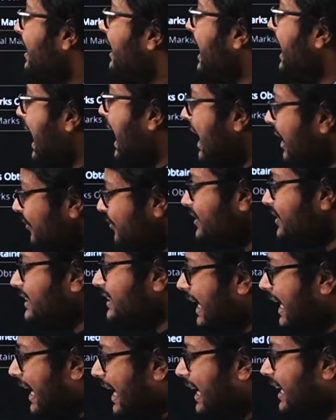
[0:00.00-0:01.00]
After
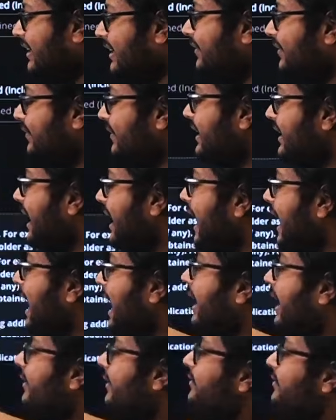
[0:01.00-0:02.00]
that, we
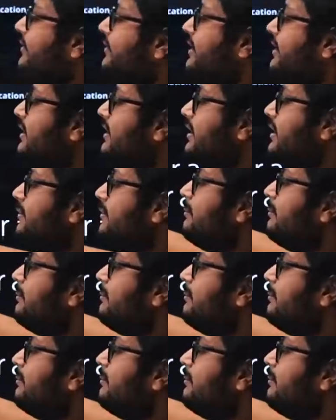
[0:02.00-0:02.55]
have the